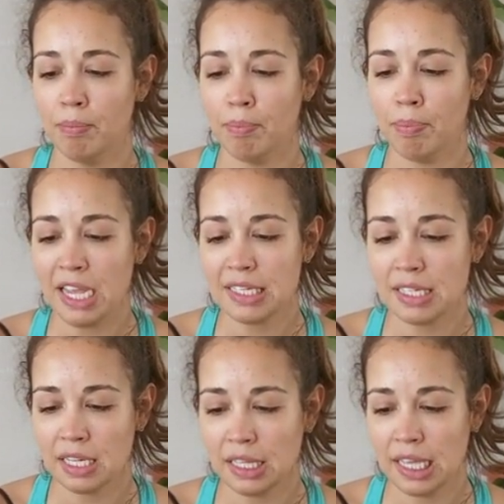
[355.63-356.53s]

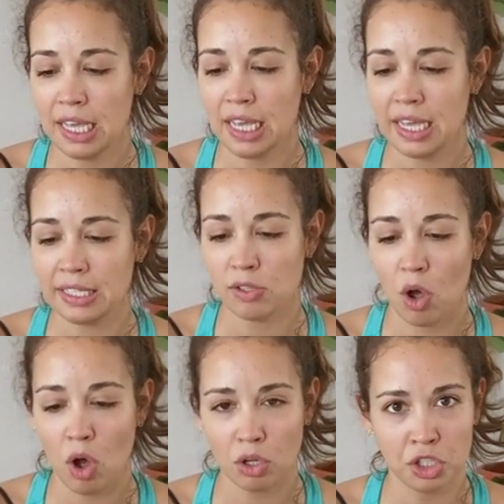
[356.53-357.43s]
basically, it's
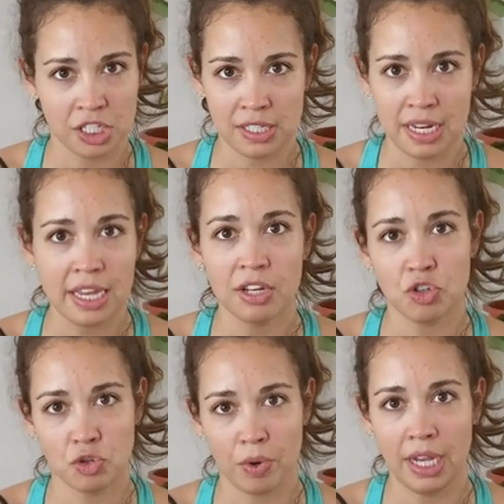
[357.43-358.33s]
all just HIIT
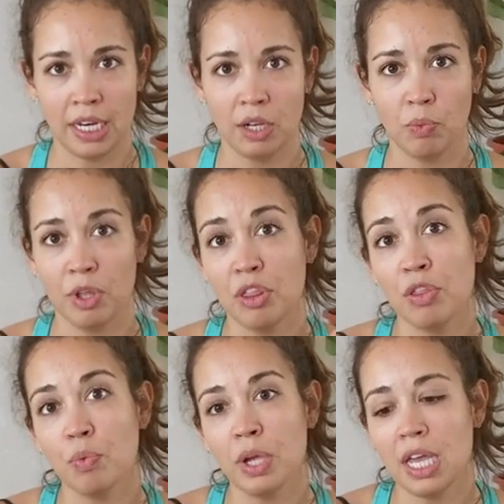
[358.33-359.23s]
training with
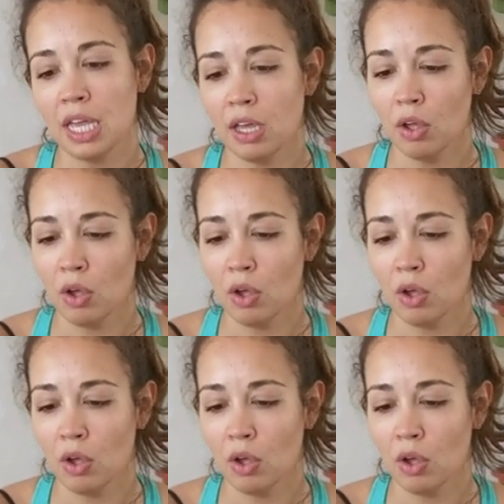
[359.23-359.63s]
three